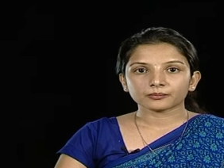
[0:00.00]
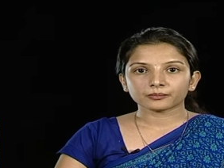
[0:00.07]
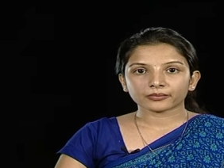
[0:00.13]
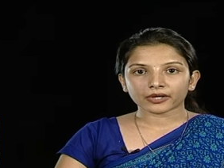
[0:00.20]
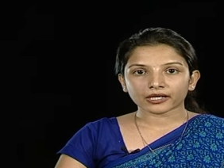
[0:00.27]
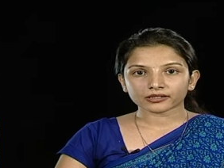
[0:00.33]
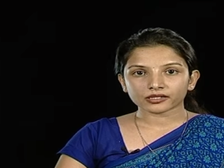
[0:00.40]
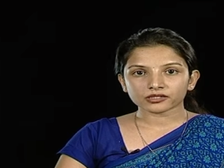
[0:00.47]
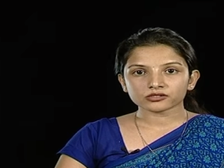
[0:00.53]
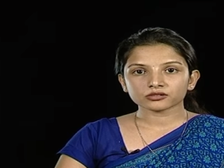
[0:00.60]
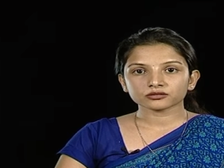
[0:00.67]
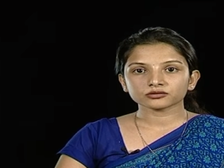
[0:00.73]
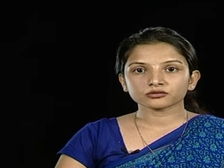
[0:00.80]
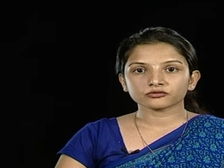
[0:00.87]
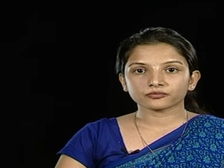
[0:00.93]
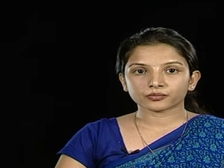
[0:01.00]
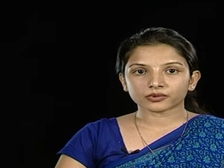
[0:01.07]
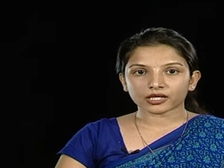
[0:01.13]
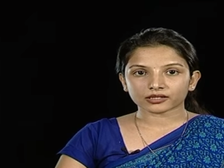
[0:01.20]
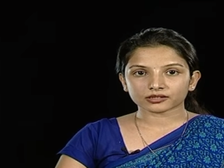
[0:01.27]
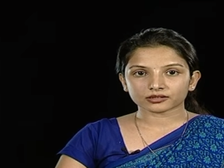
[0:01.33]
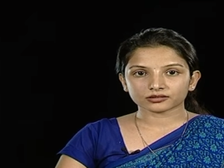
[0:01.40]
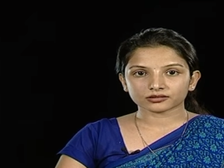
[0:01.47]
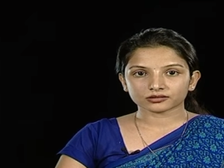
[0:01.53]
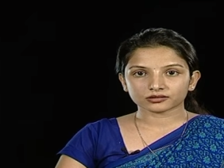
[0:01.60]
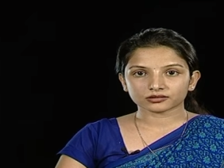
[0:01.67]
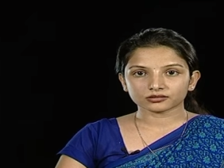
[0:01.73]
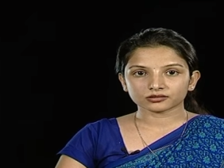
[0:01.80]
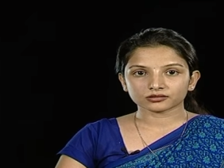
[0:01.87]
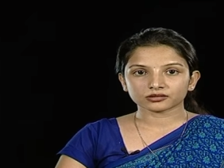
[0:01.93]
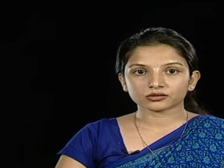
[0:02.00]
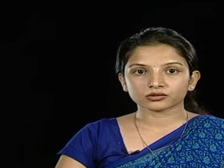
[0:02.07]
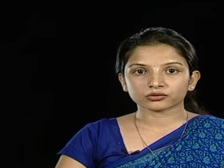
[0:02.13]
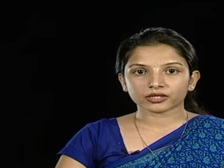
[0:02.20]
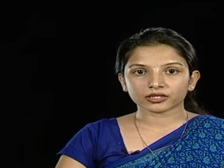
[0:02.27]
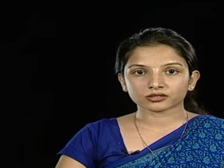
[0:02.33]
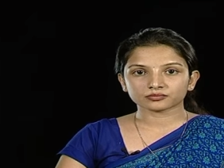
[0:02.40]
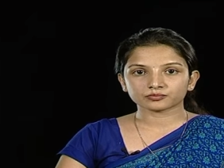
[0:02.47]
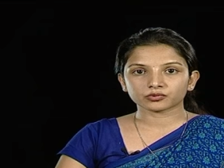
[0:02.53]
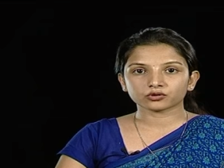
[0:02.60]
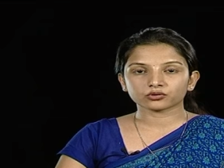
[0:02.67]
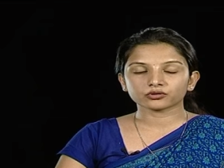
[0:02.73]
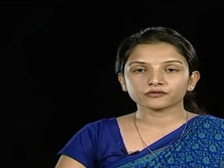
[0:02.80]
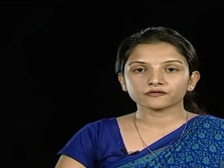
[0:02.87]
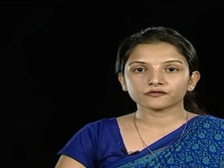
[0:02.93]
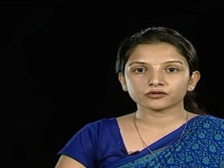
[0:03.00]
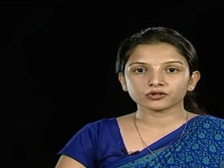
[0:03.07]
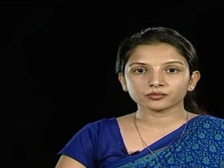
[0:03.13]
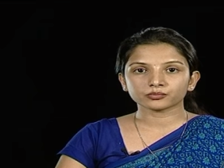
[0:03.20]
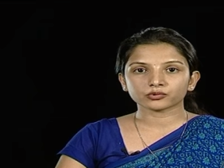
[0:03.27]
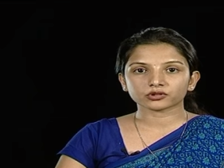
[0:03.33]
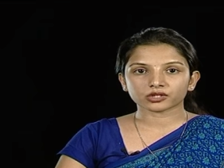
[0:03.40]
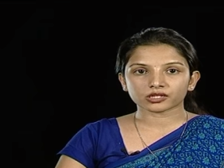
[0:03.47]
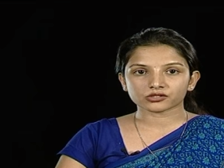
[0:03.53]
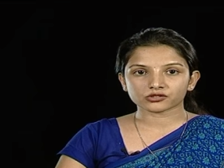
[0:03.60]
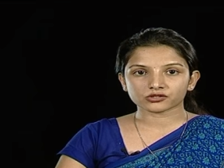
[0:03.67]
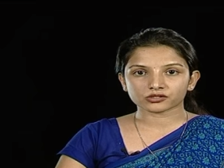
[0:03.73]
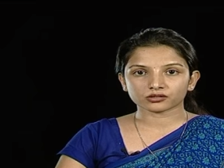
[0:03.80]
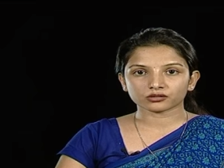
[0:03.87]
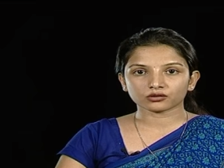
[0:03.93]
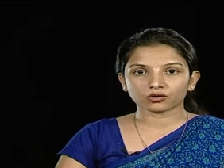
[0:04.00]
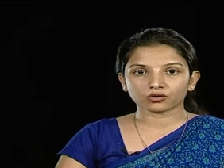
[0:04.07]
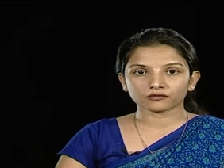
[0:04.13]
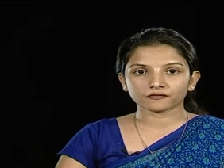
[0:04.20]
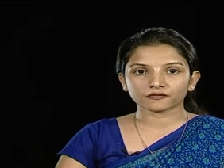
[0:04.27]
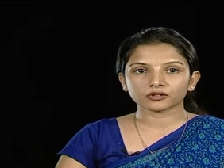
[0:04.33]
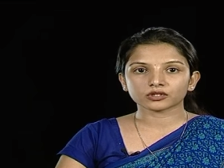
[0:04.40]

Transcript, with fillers: Packages of practices to explore full potential of